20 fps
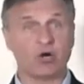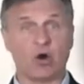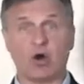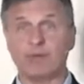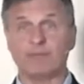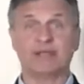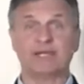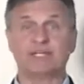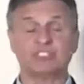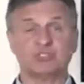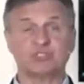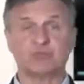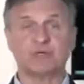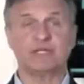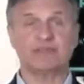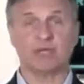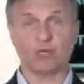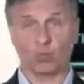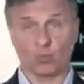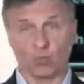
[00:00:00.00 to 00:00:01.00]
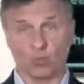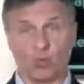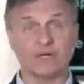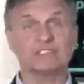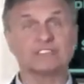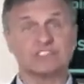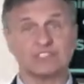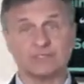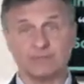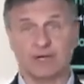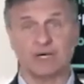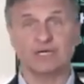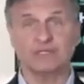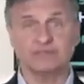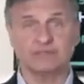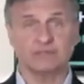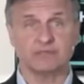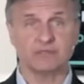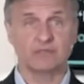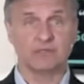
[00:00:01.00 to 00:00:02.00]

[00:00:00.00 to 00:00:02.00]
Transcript: our ministry that once a month